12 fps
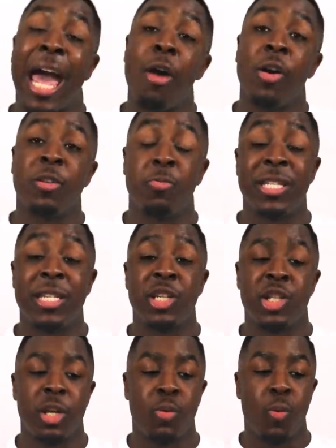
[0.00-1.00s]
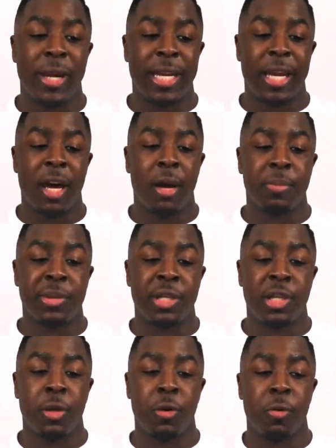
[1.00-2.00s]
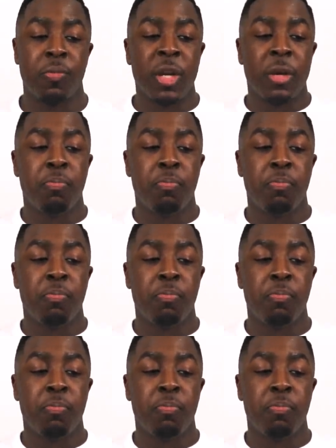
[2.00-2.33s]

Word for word: and out of position when it comes to